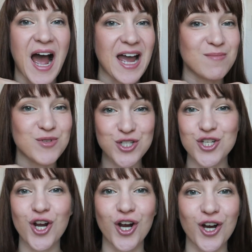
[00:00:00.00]
I'm
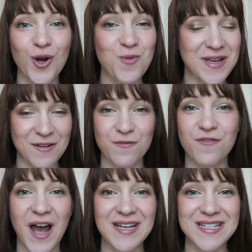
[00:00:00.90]
sure we can
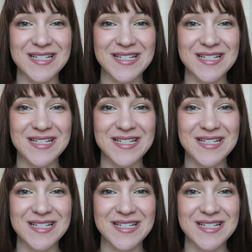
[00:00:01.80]
find